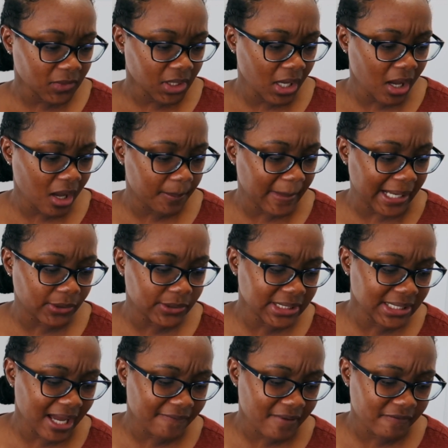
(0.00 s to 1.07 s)
I don't
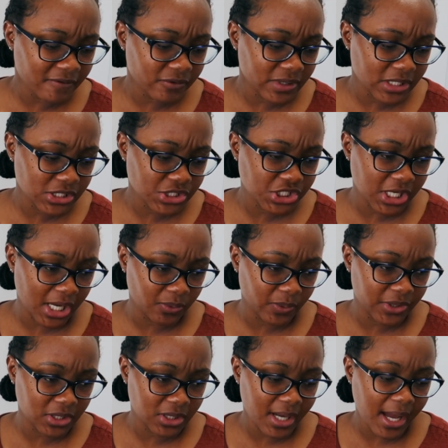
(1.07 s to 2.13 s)
think I've ever really shared
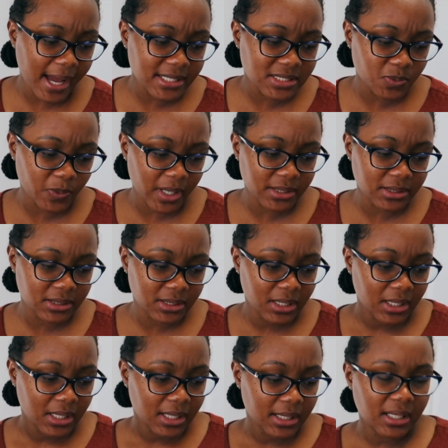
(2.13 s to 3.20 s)
with you guys what
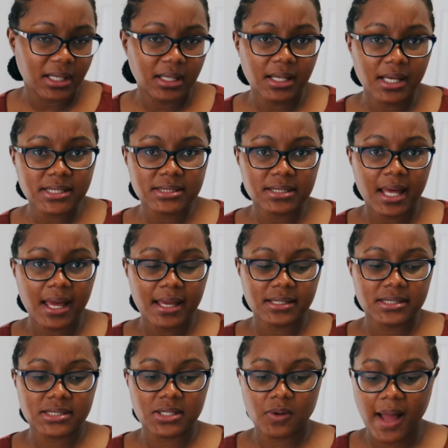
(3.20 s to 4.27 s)
it looks
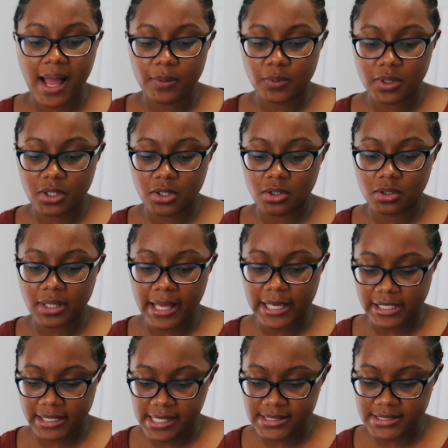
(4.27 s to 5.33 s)
like, so I will
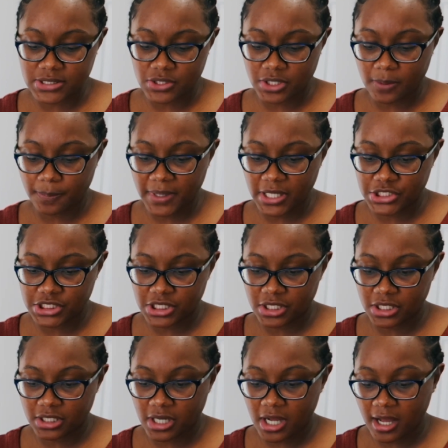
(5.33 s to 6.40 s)
like insert a
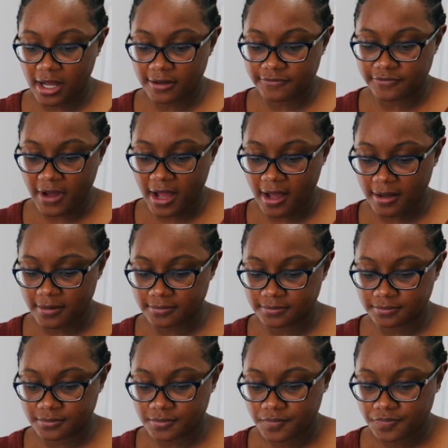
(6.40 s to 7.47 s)
picture of
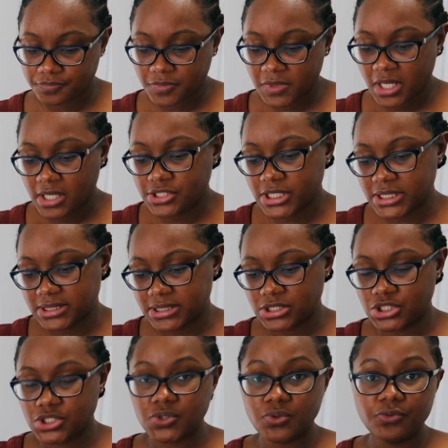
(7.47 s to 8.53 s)
just
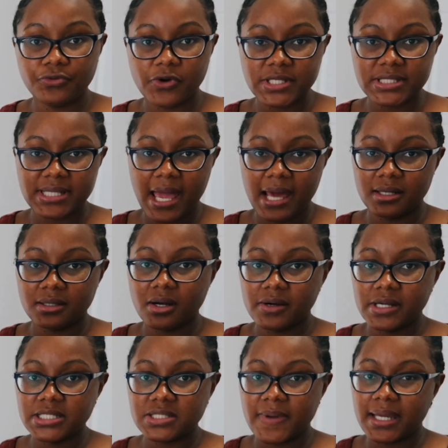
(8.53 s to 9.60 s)
the 2 first
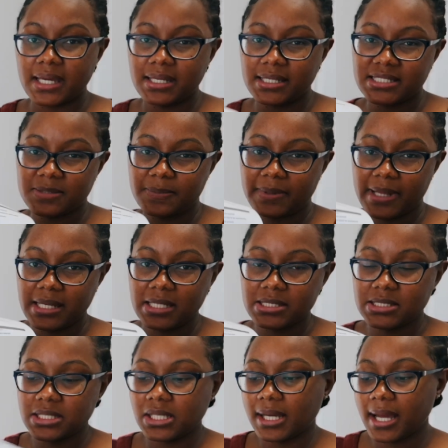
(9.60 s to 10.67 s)
categories so I can explain
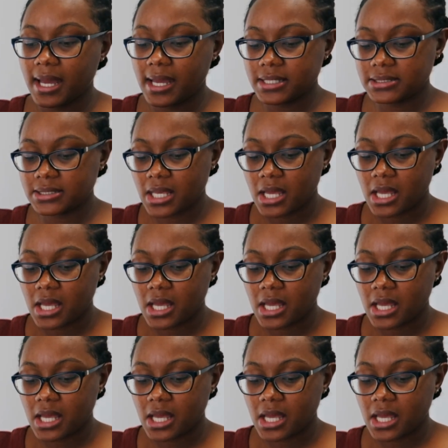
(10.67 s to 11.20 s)
it to you guys.